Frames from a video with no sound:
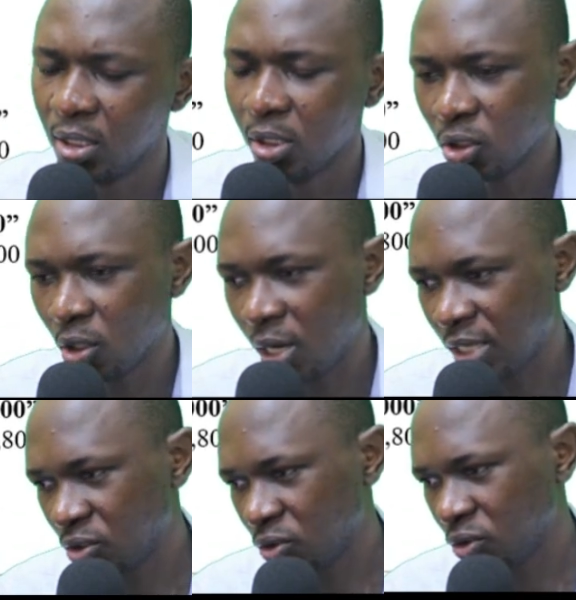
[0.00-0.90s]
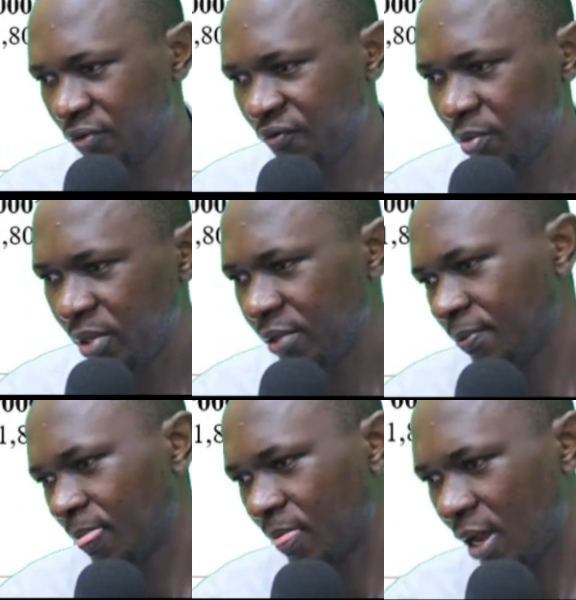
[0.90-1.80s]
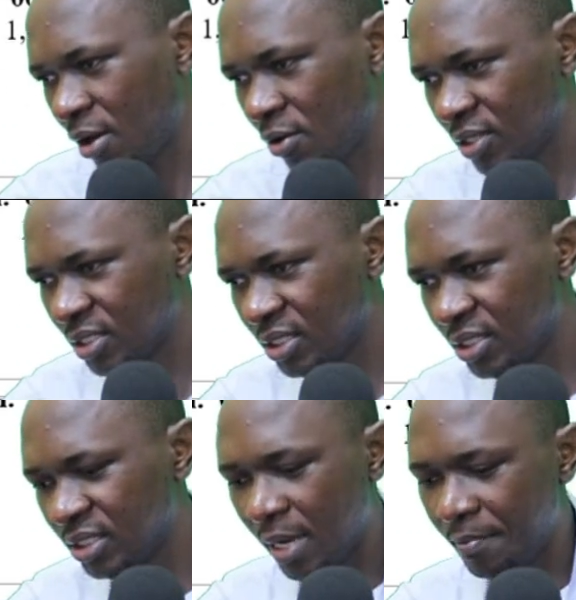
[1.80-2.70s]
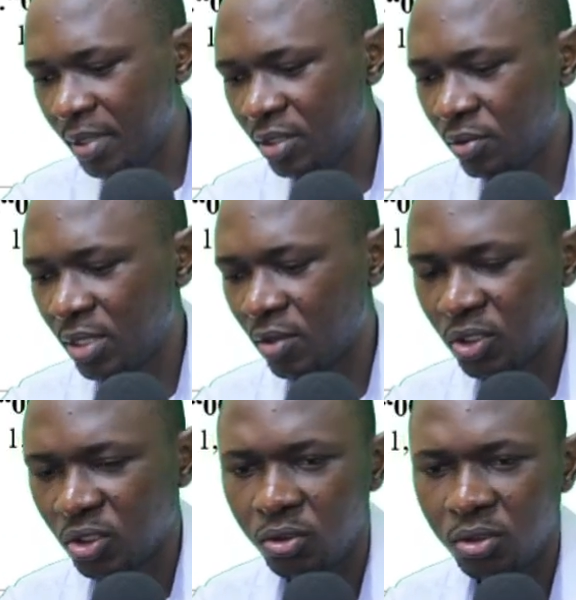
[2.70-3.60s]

So as usual for me, I always jump into the question,